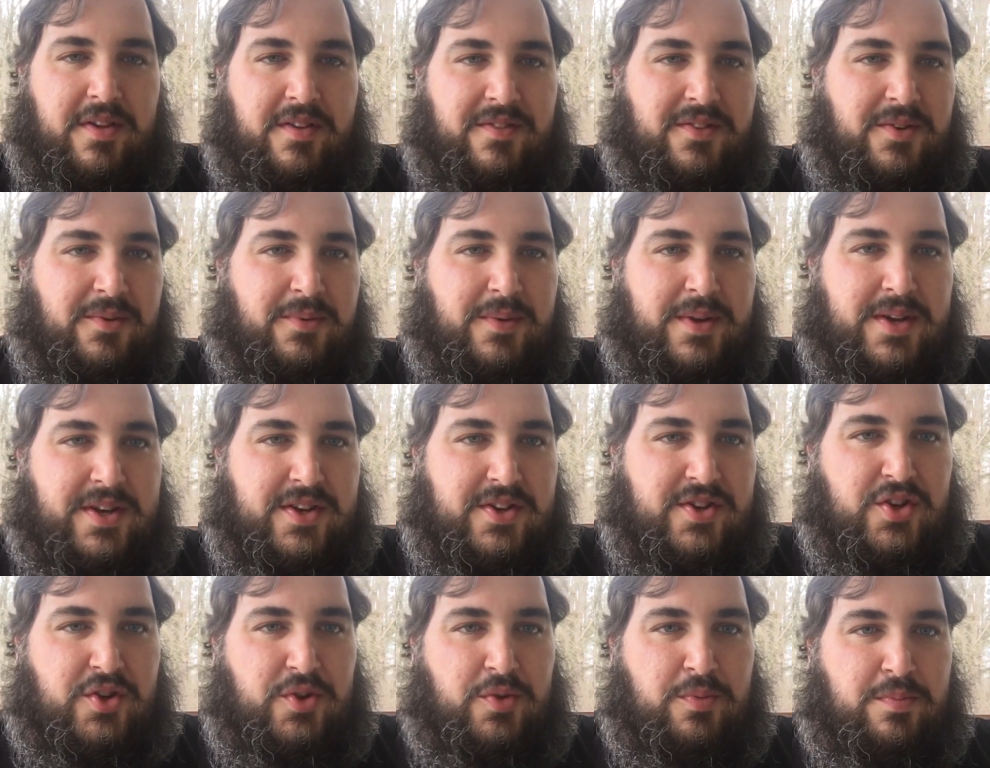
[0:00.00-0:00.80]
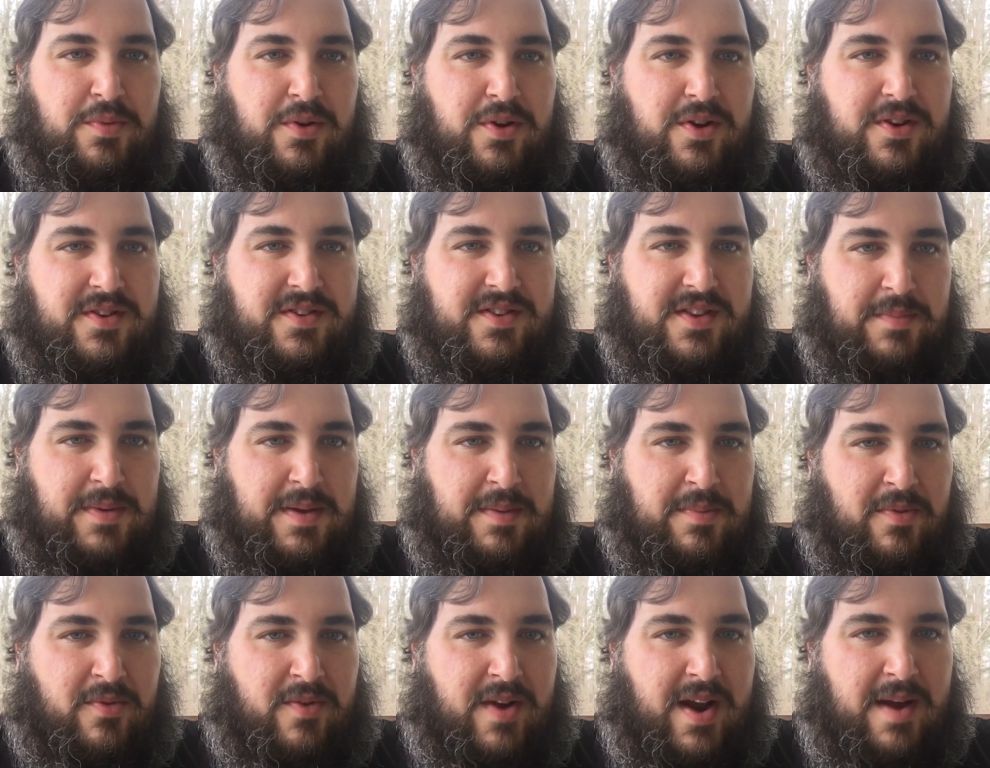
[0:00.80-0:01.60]
If you read two books that
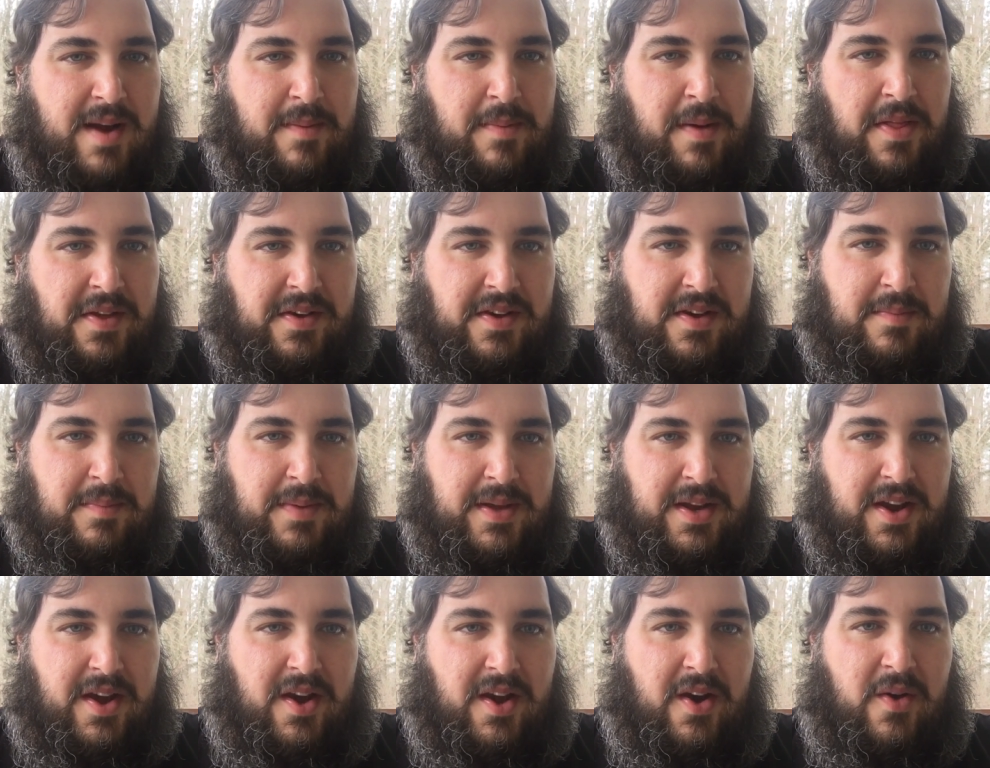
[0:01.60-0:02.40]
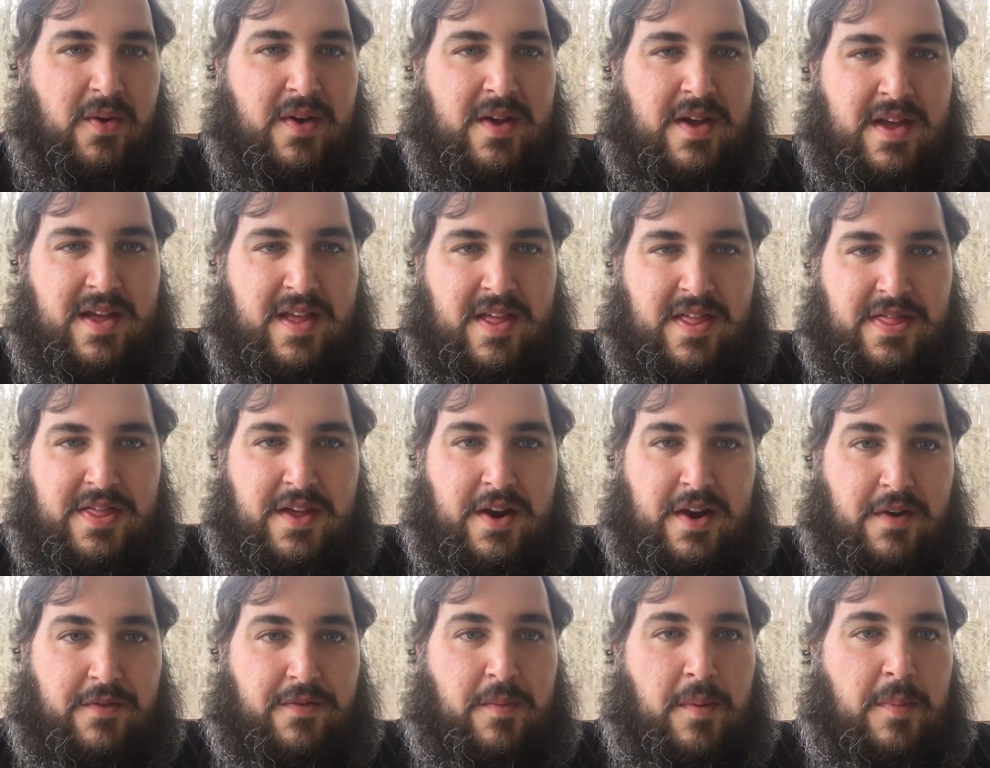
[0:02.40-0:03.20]
people write about the Camino
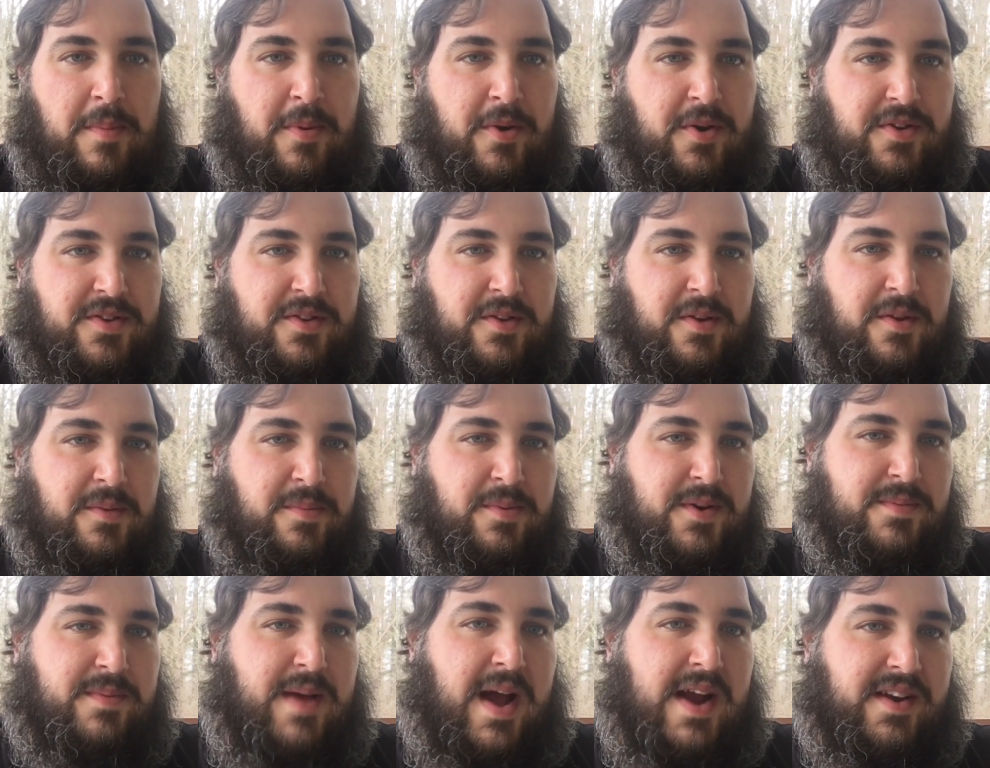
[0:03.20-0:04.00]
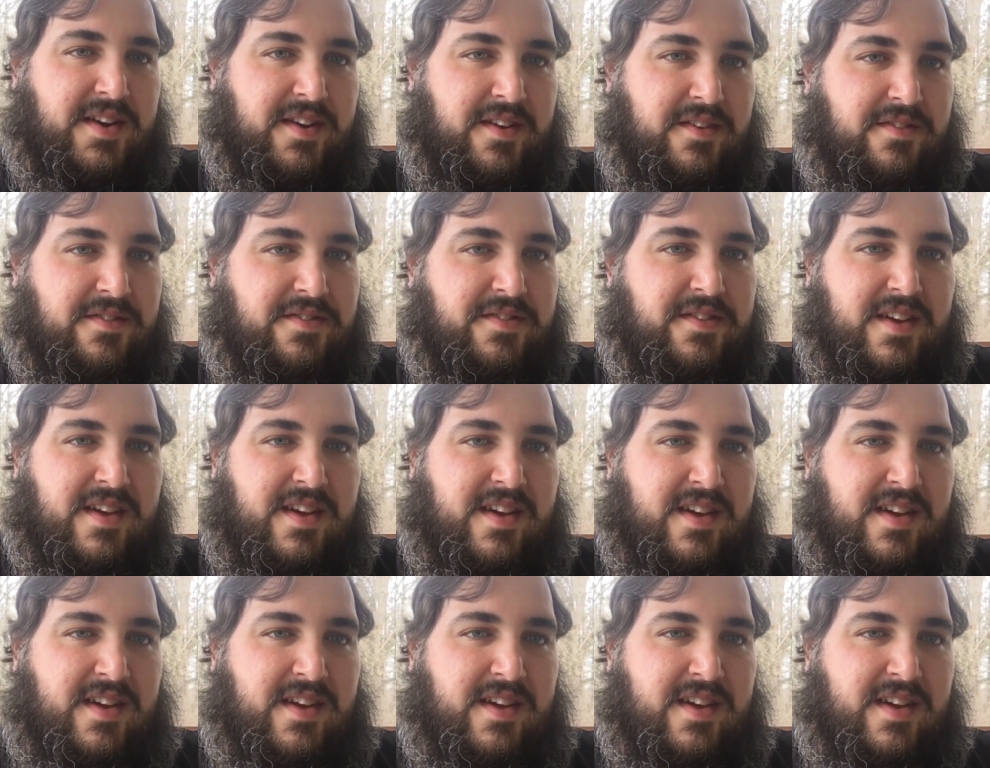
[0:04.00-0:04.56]
that are from a personal perspective,